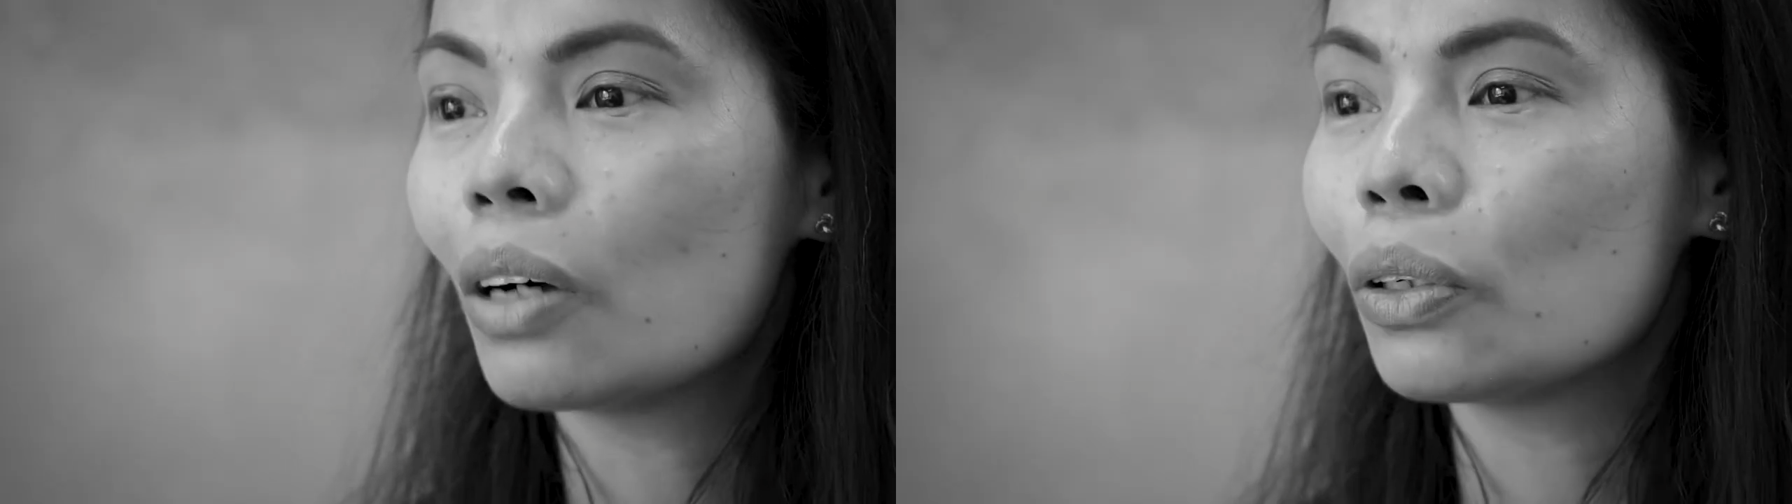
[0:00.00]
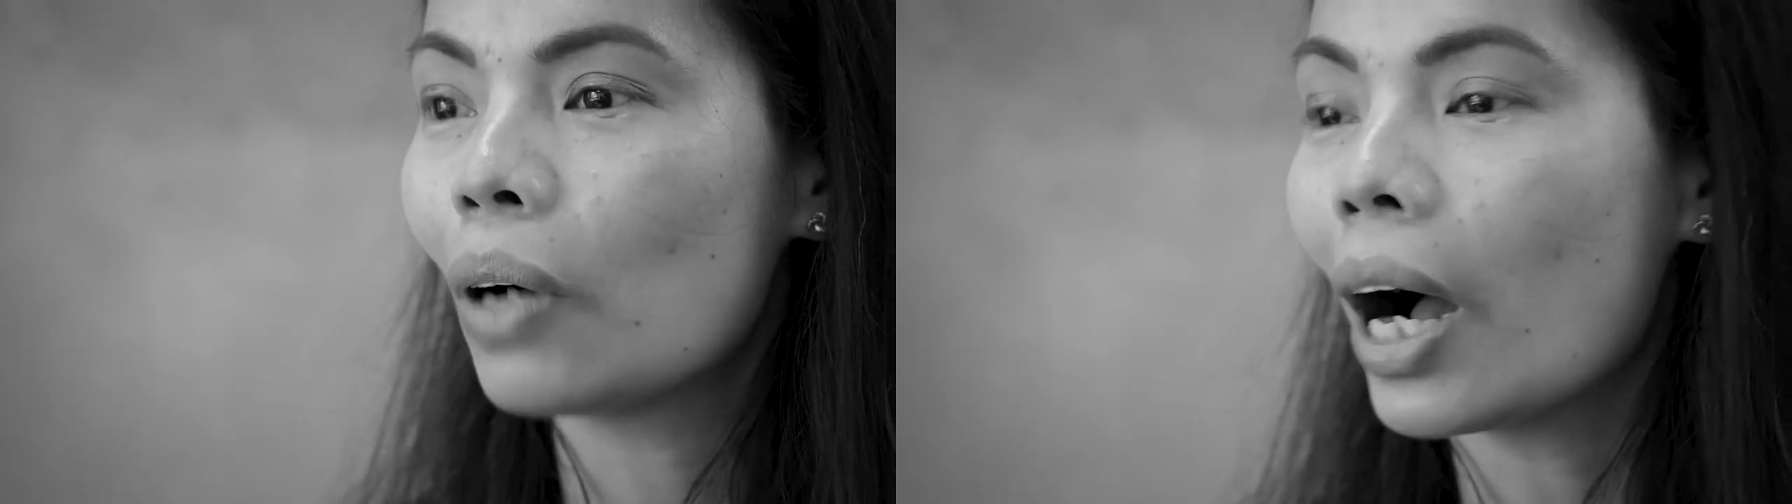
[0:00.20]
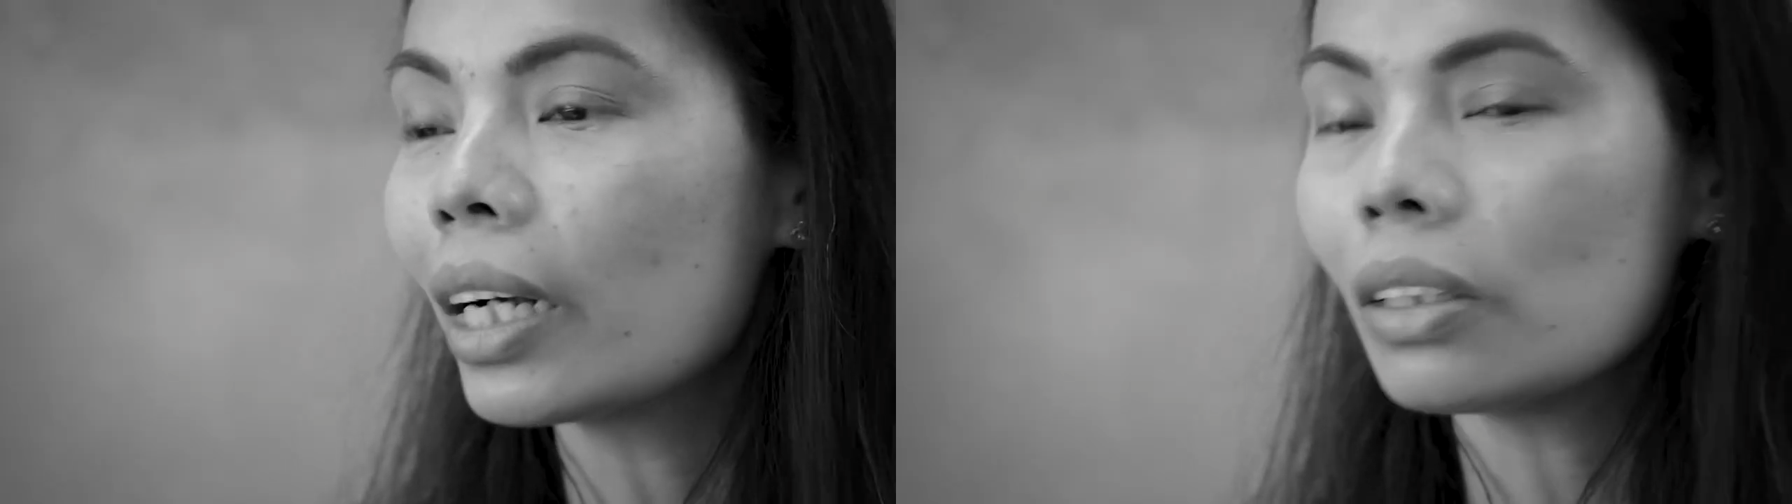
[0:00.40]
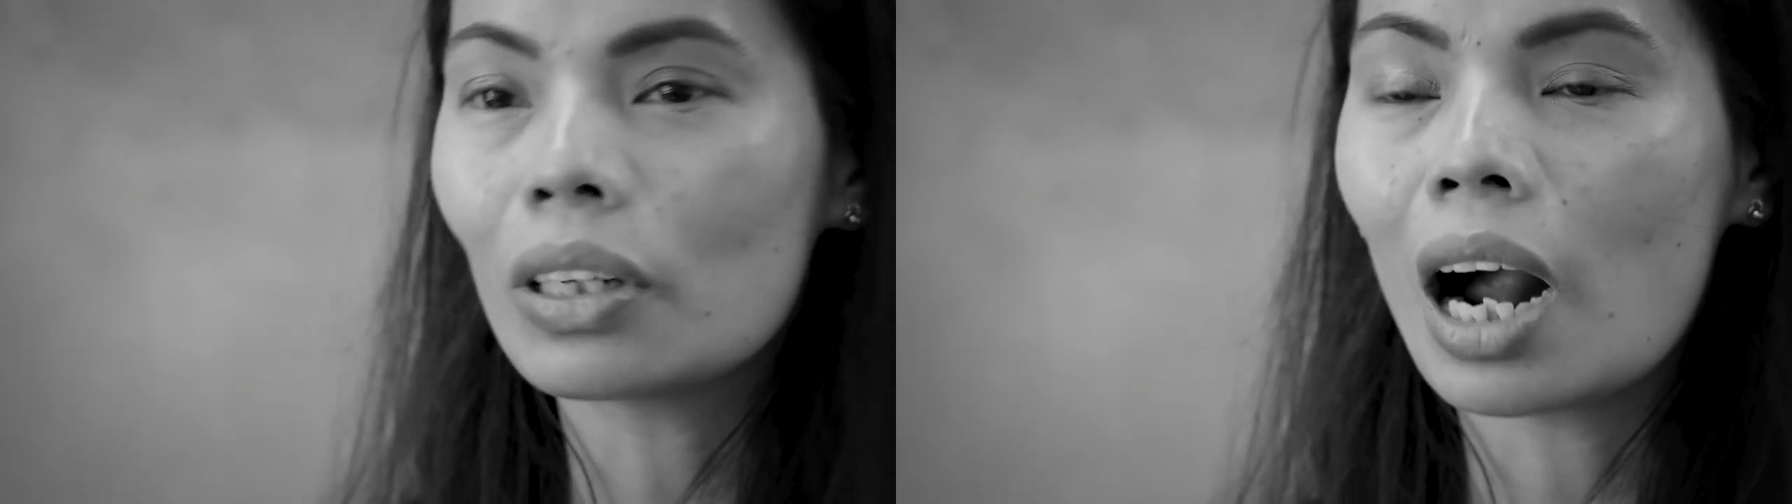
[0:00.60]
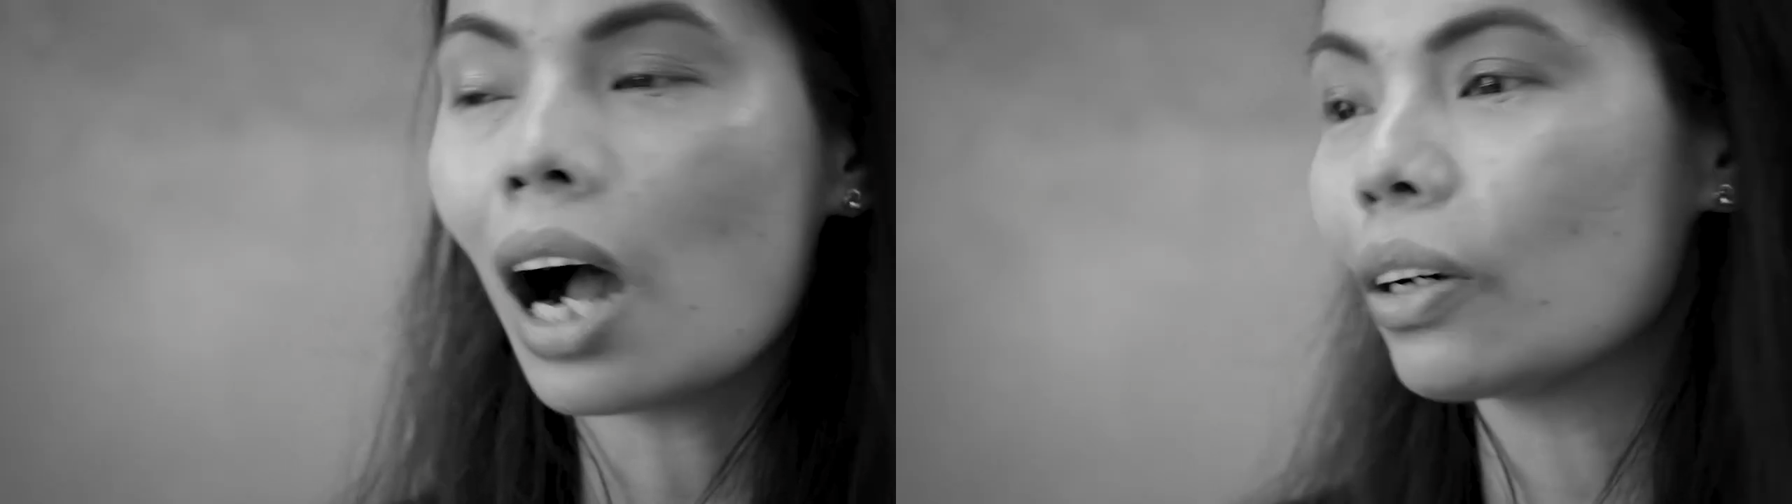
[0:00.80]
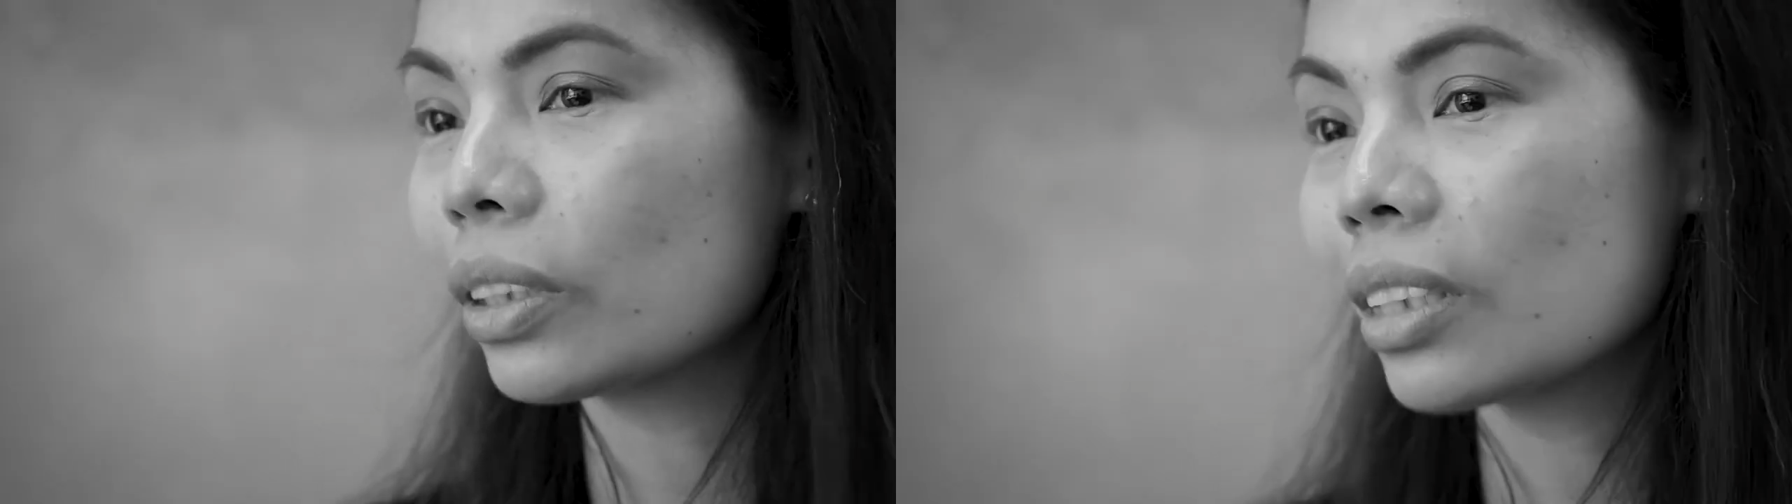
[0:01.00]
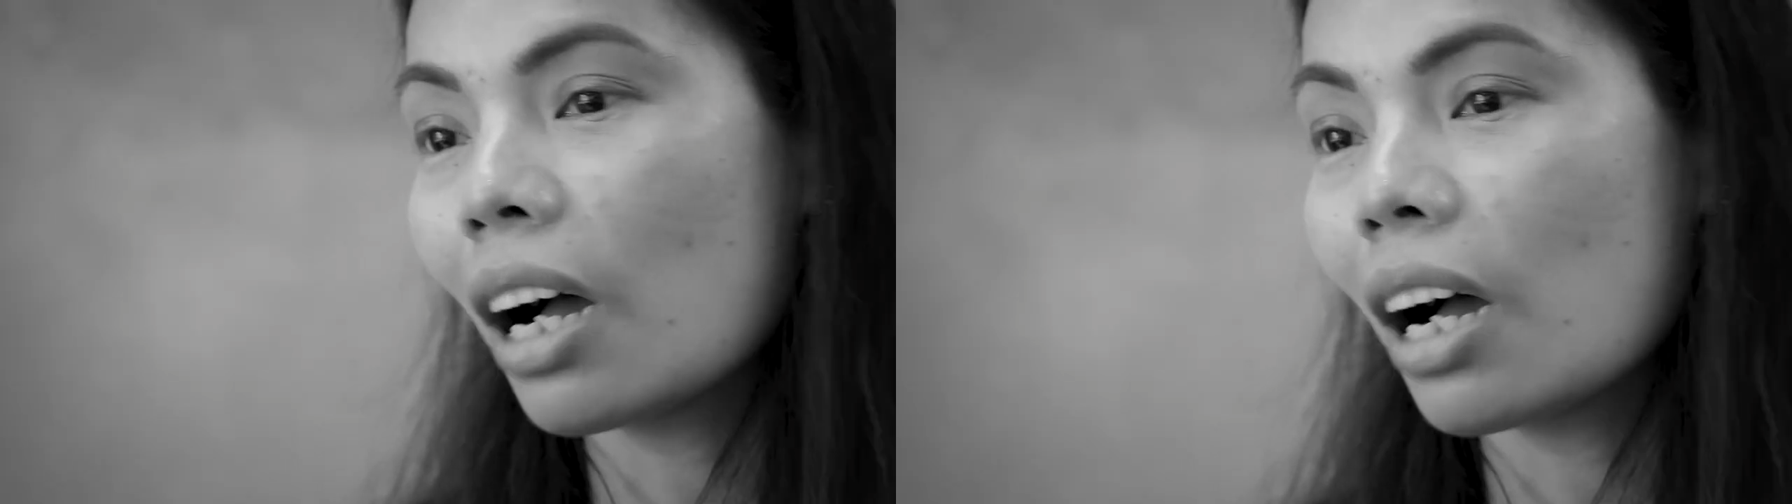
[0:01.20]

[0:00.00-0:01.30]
how hard or how